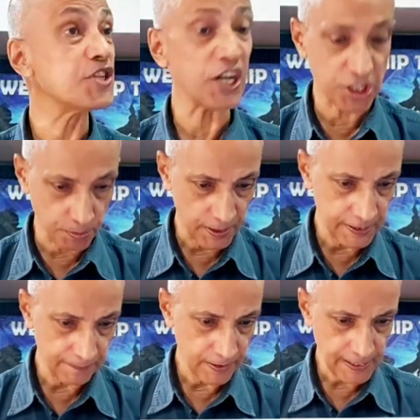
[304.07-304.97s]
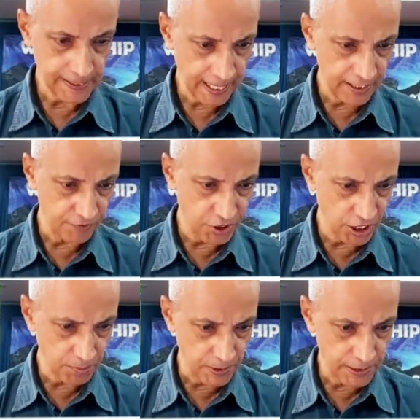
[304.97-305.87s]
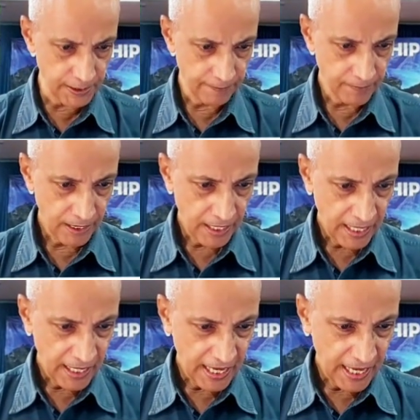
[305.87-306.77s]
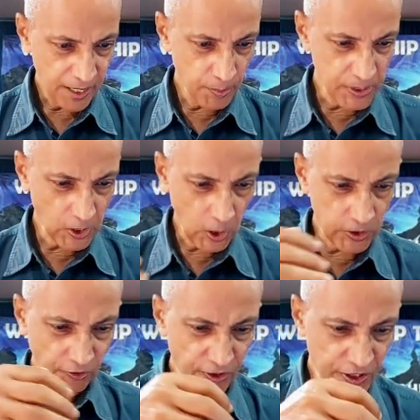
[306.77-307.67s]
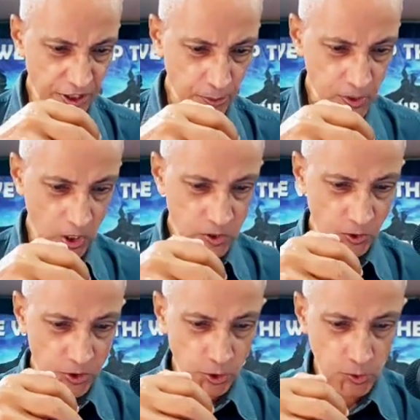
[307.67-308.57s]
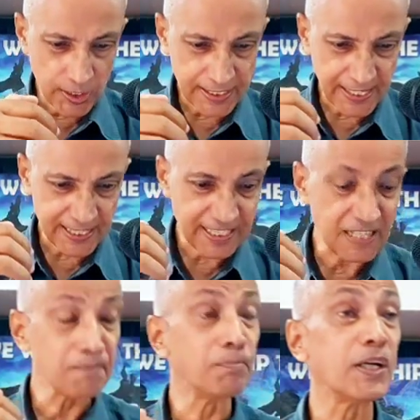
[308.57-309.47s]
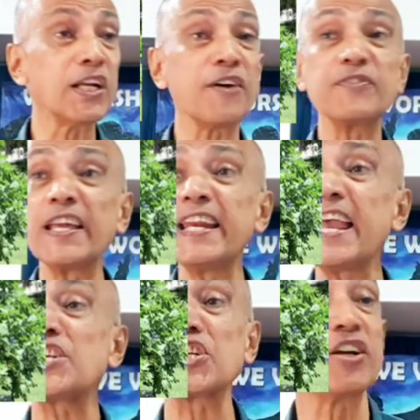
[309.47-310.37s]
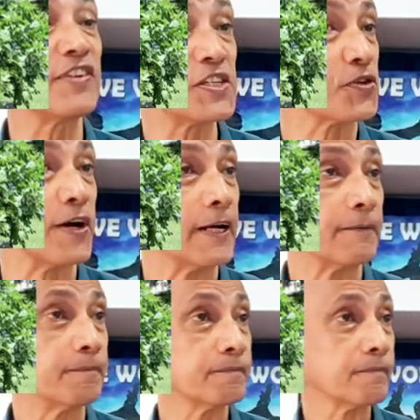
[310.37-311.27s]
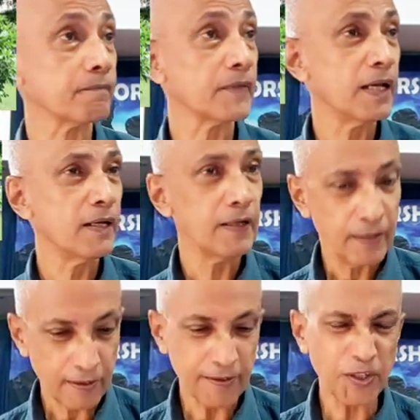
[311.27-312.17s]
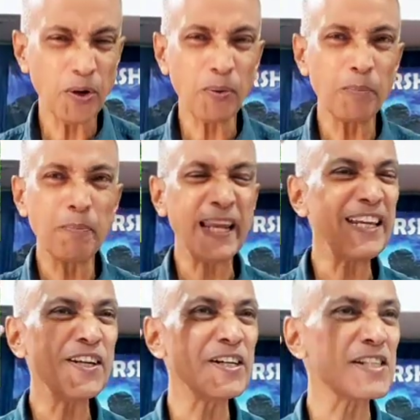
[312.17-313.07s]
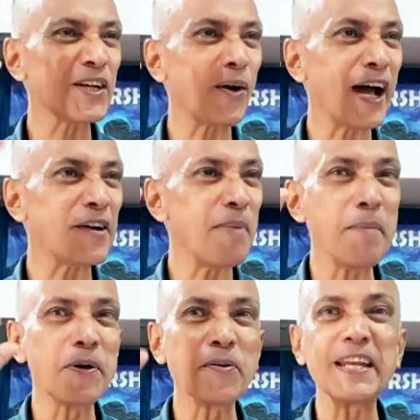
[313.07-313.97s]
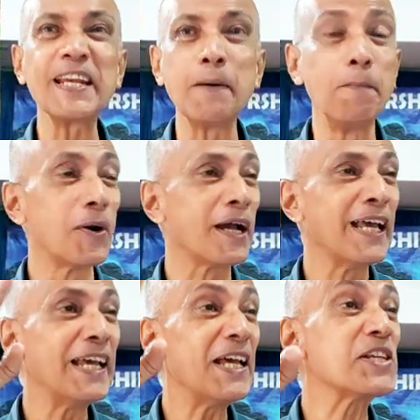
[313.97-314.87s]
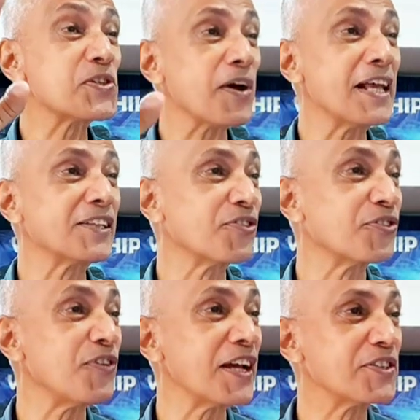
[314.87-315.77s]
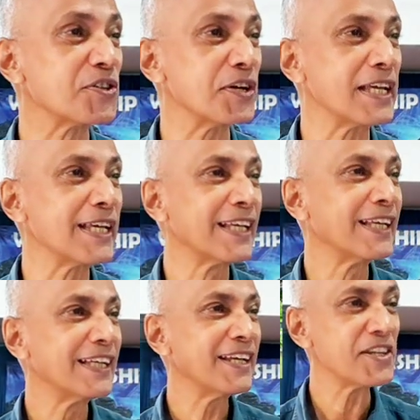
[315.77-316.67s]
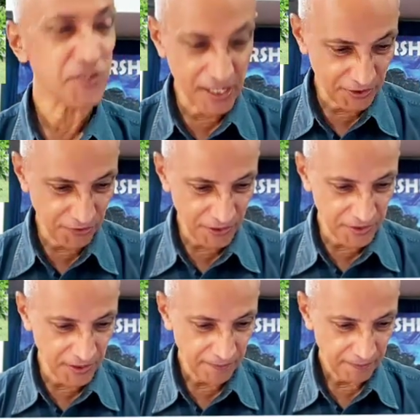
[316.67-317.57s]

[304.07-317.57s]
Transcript: judgment. As a sign of judgment, it was the fig tree was also used as a symbol of the nation of Israel. You know, many years ago, I remember reading a book, Israel the Fig Tree, Israel the Fig Tree,